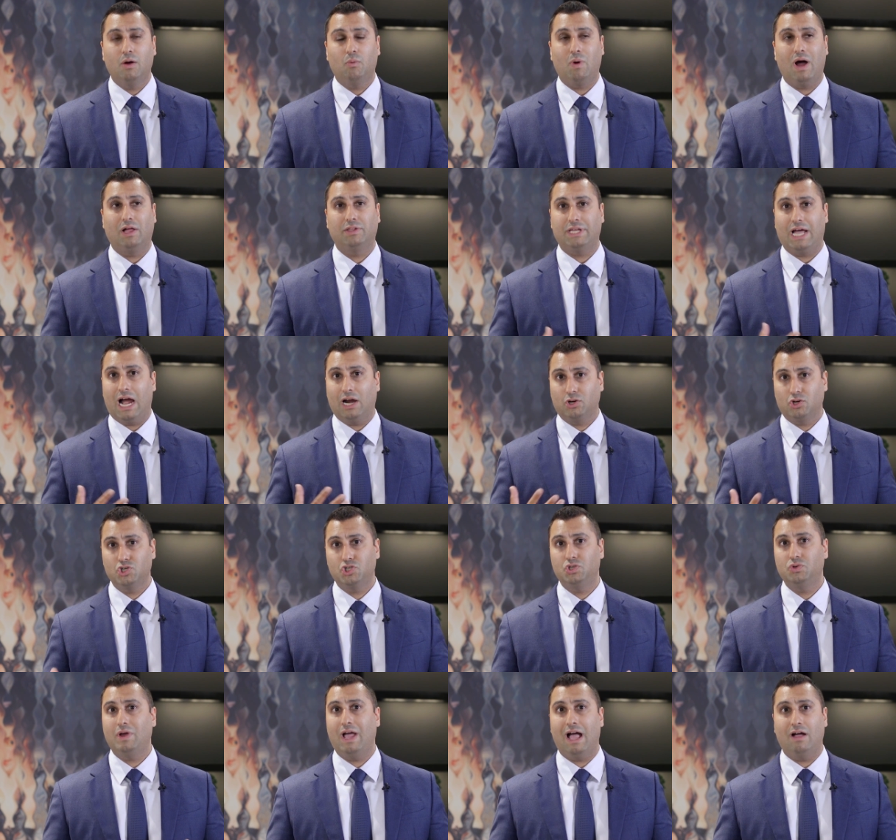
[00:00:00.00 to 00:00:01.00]
While
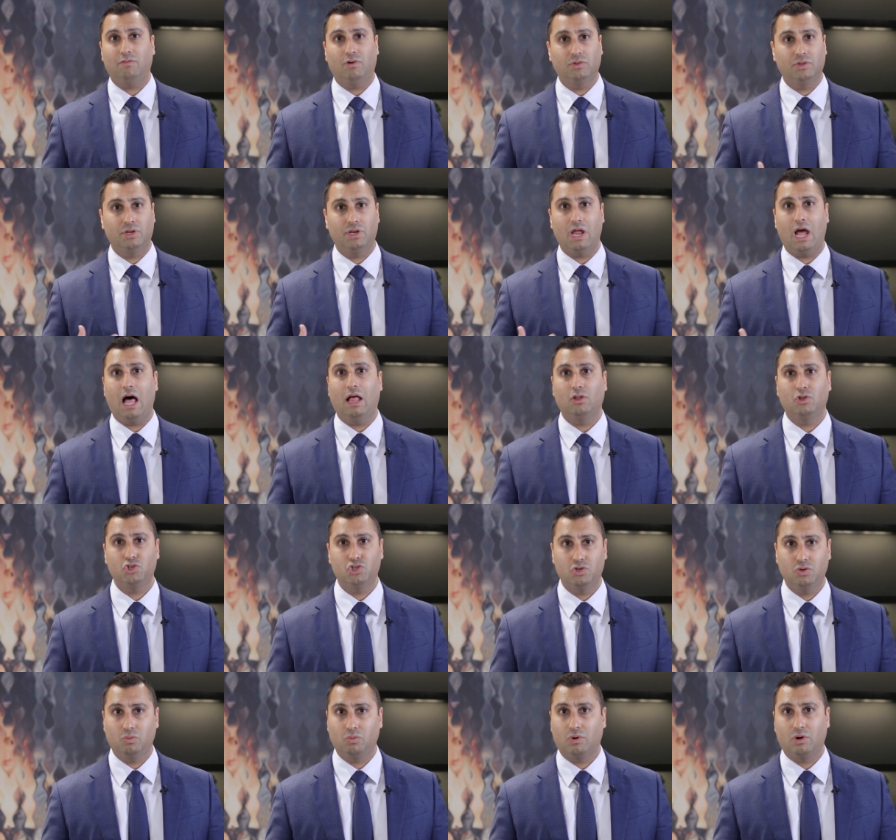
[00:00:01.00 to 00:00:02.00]
doctors do have all the knowledge
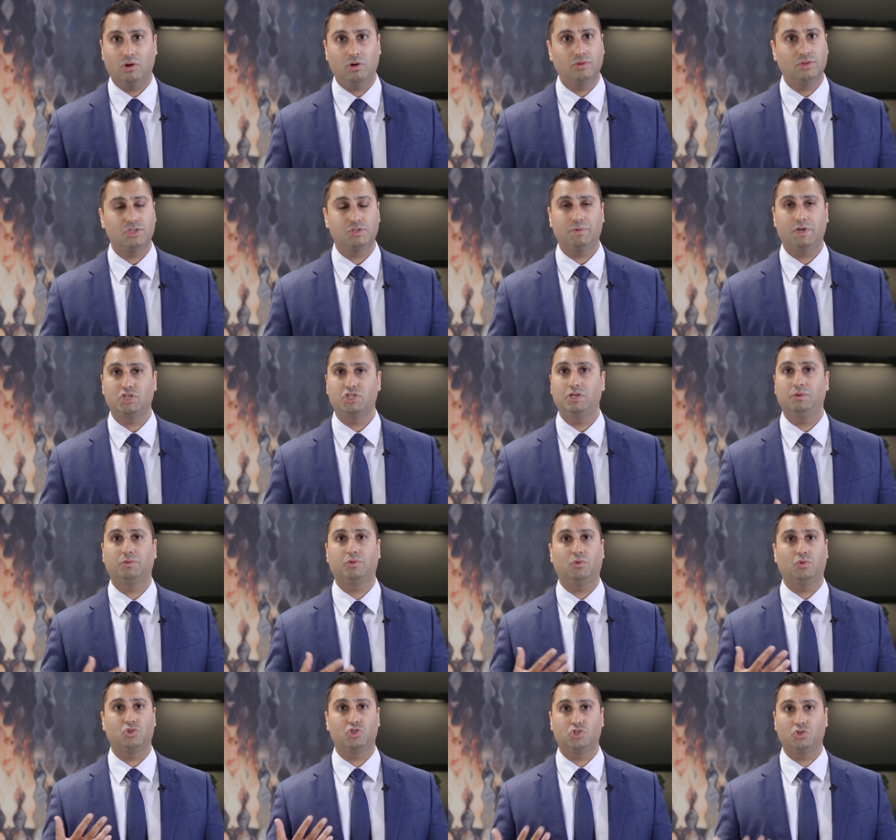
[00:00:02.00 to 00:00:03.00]
in the world, especially
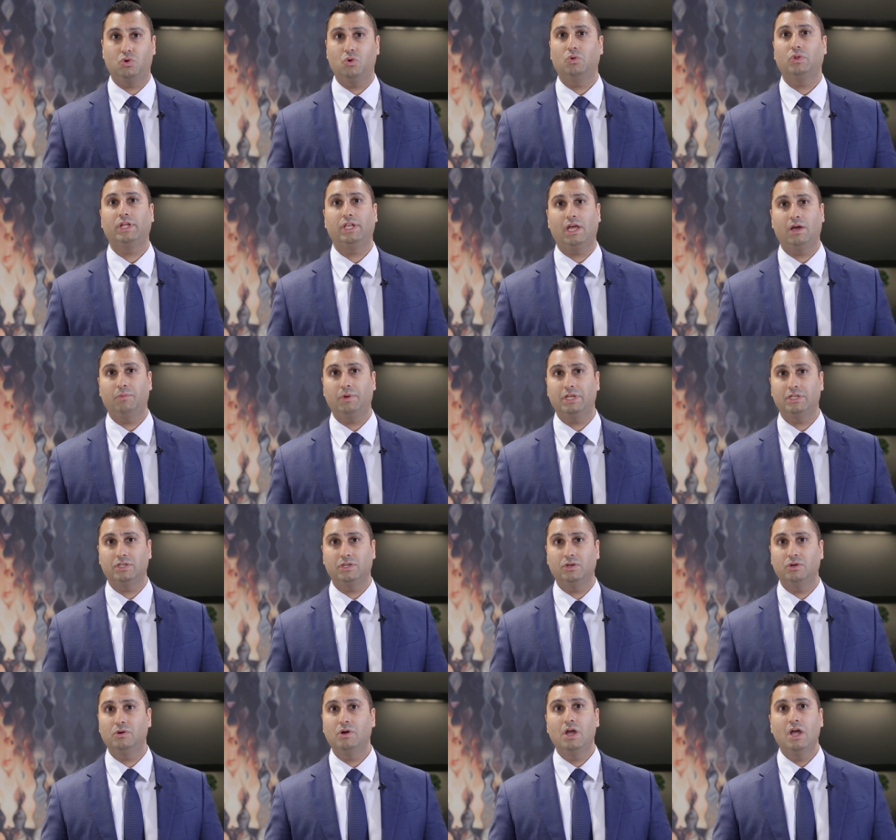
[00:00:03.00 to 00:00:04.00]
with all the schooling that we
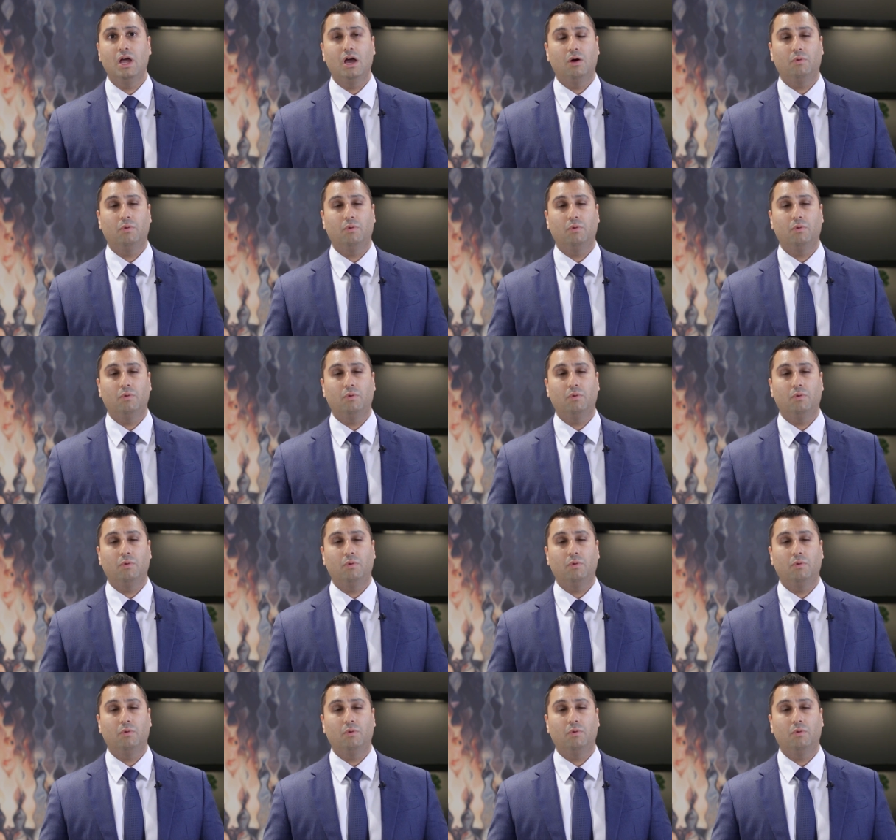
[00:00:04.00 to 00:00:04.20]
do,